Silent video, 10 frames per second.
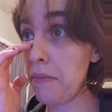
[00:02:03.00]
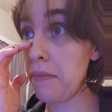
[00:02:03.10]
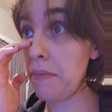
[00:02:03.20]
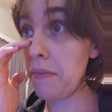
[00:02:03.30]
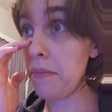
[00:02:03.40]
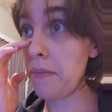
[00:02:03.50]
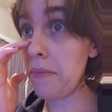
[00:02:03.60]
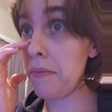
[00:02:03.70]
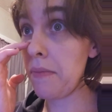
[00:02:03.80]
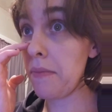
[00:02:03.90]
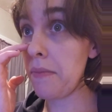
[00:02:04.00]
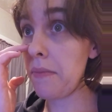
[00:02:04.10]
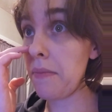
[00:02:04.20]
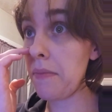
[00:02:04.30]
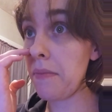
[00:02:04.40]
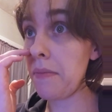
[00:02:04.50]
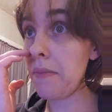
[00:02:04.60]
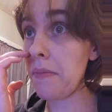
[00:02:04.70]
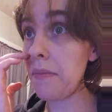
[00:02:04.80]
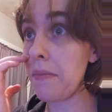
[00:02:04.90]

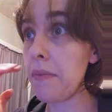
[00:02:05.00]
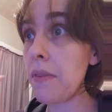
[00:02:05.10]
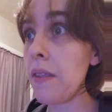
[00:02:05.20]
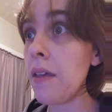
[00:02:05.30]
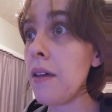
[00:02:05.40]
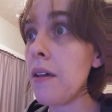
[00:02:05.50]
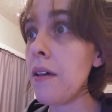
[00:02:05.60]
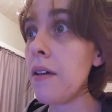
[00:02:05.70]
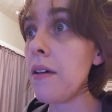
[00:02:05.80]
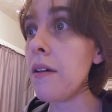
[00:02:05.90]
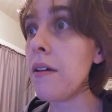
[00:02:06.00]
No one is speaking in this clip.